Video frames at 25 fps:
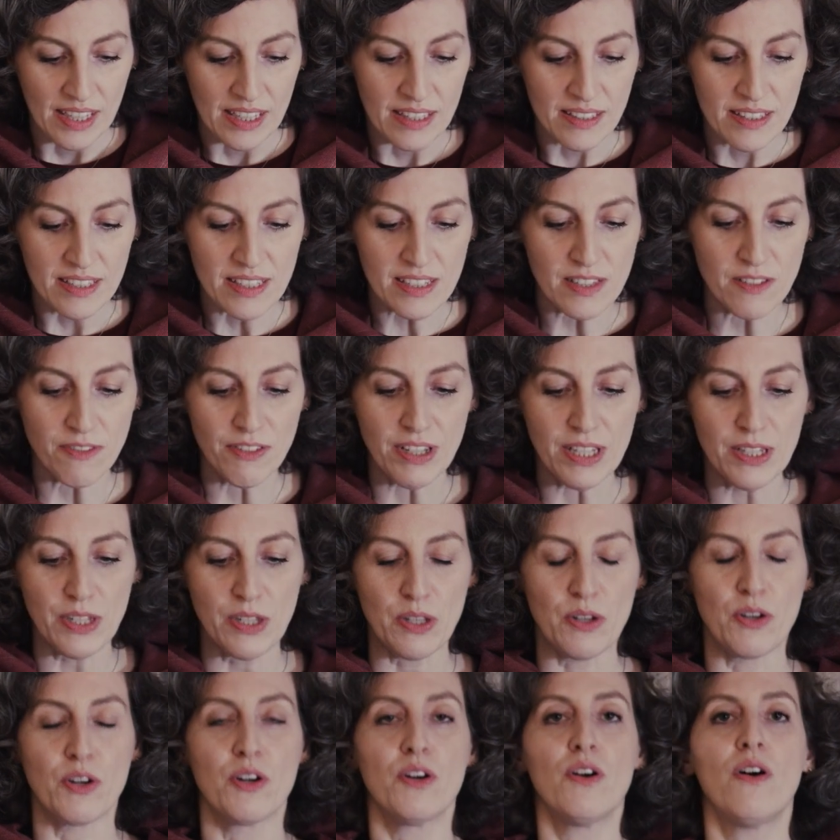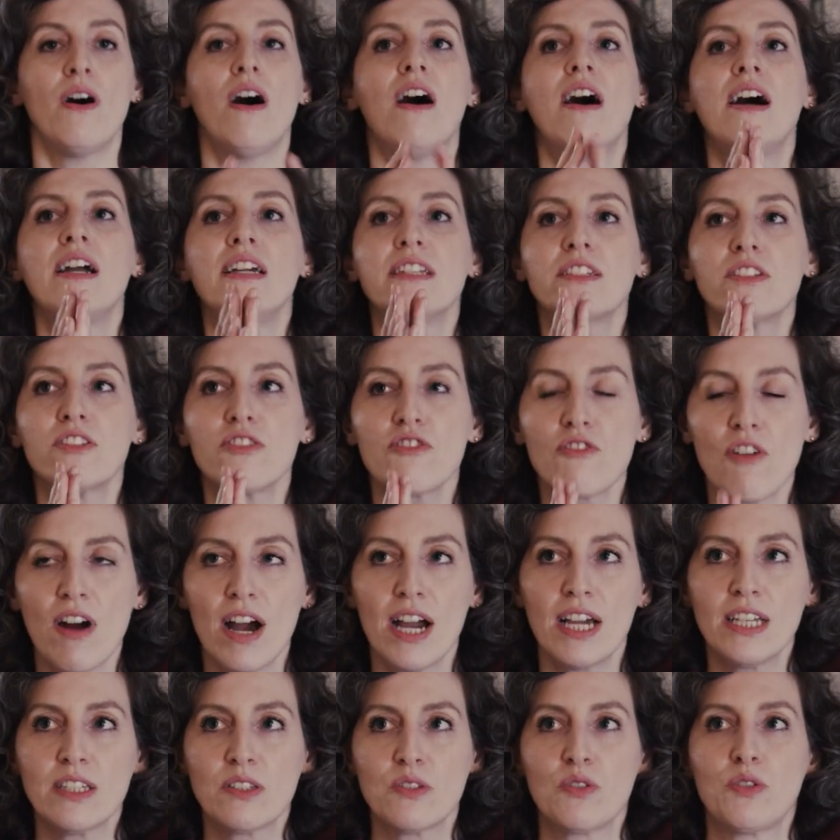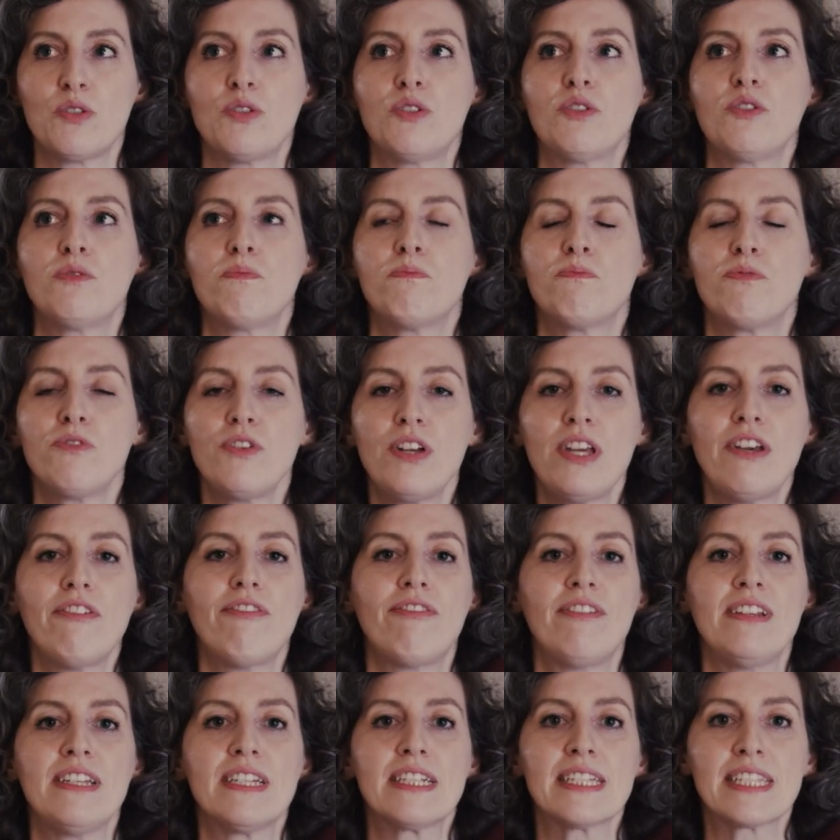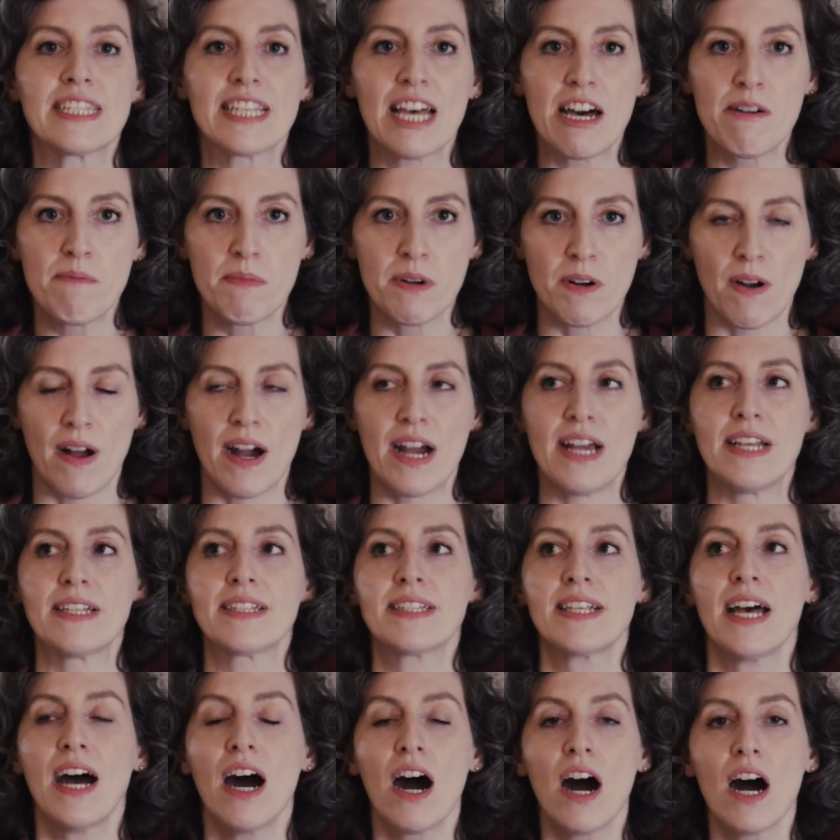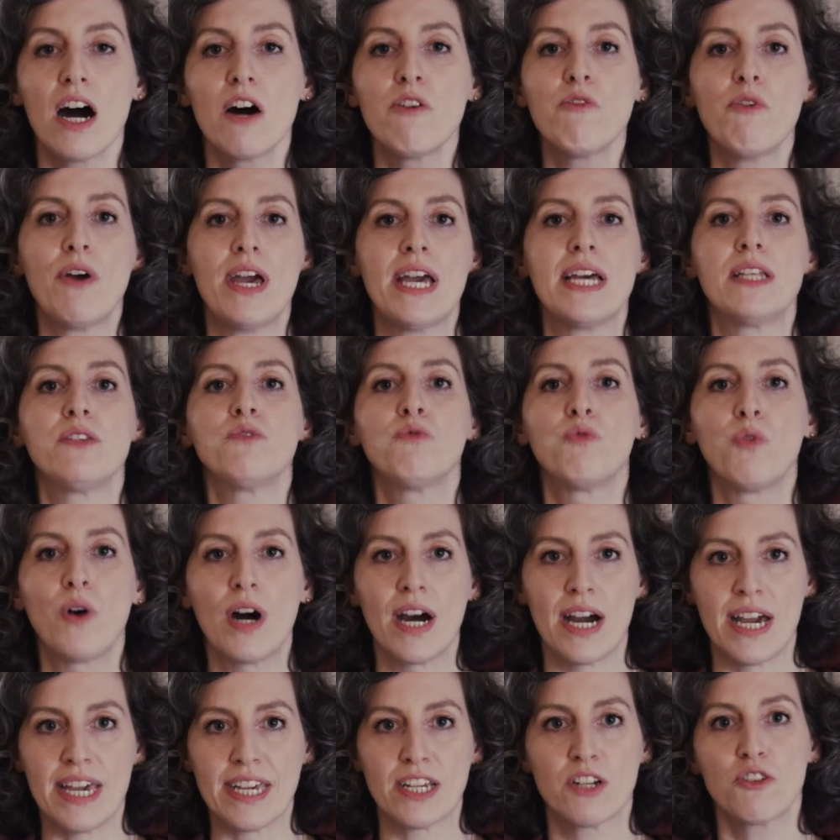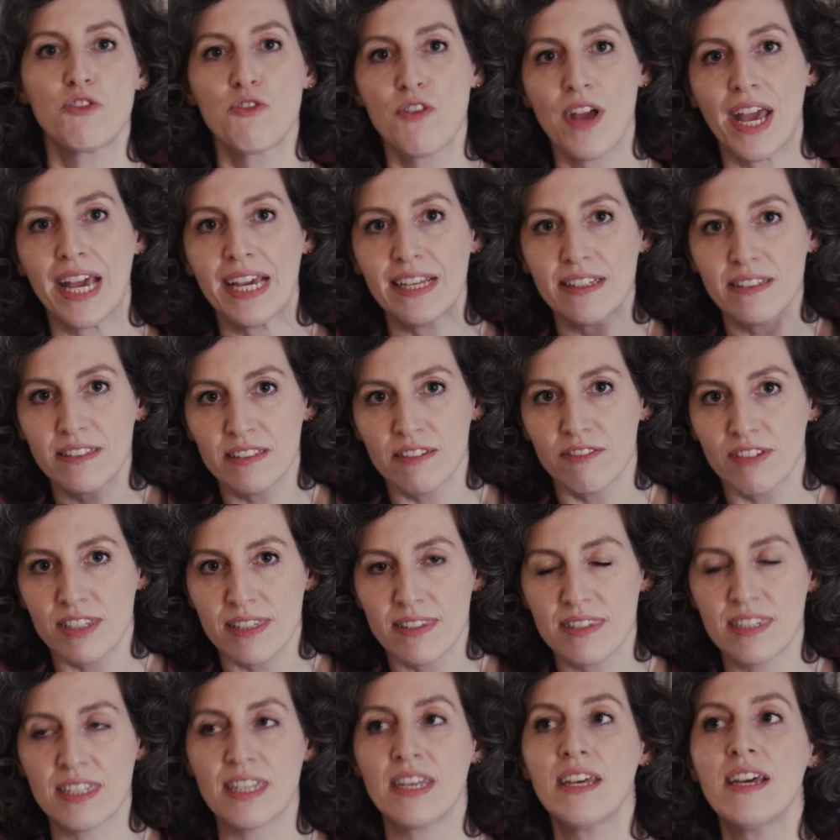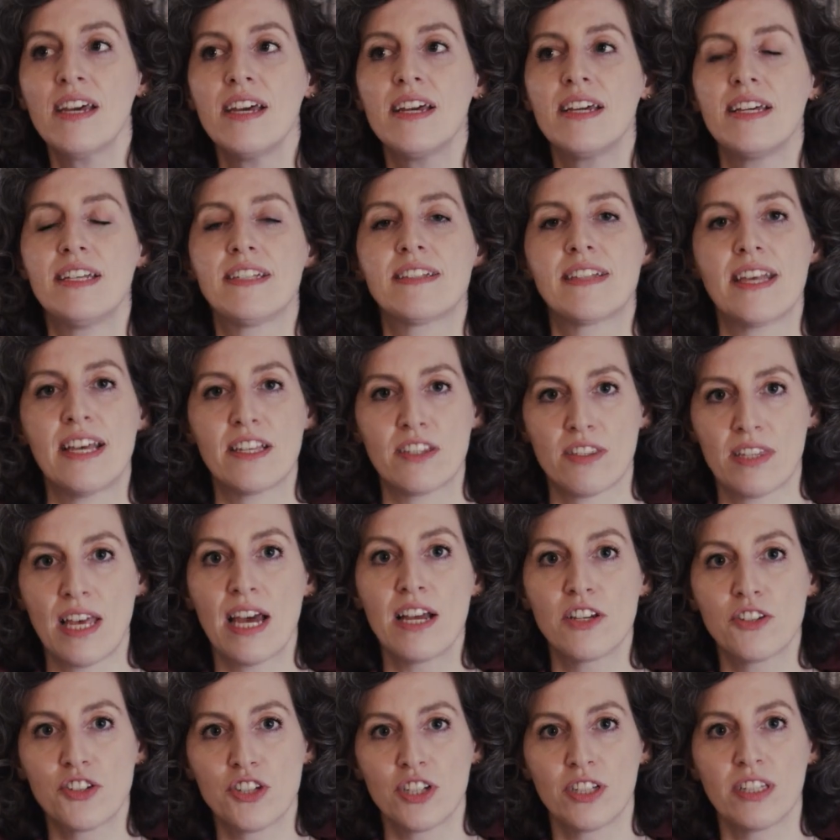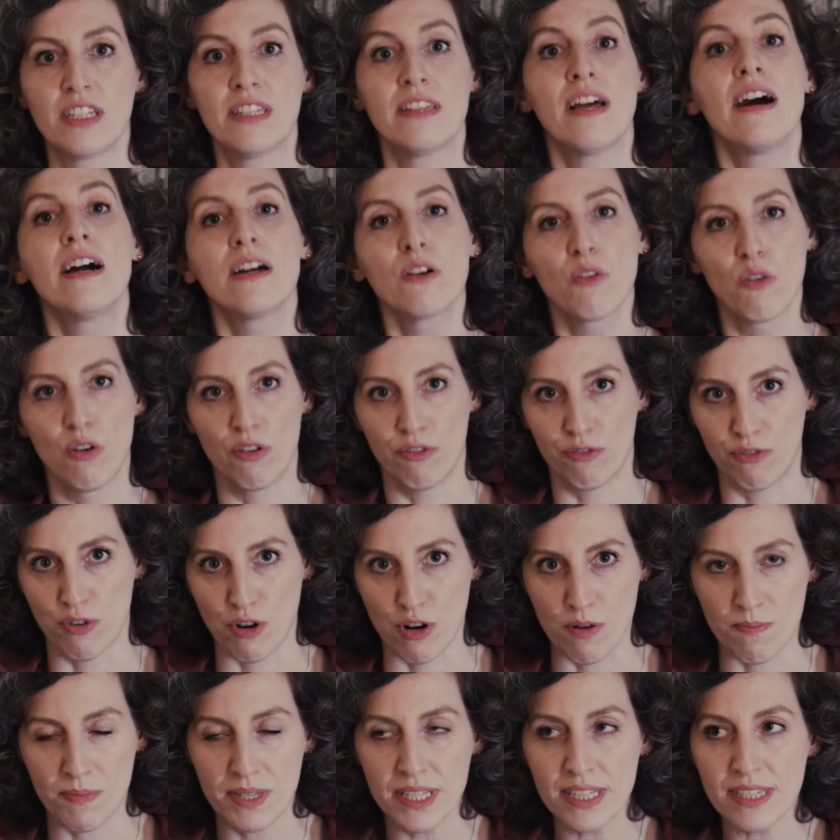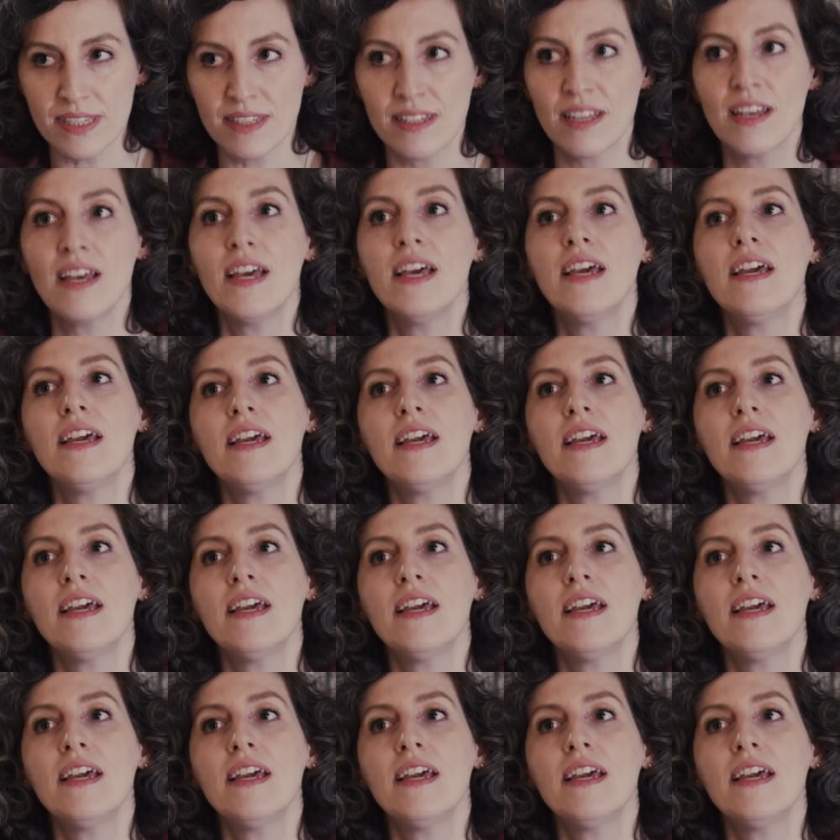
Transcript: In this video, I tried to briefly summarize how and why creativity is essentially nonconformist.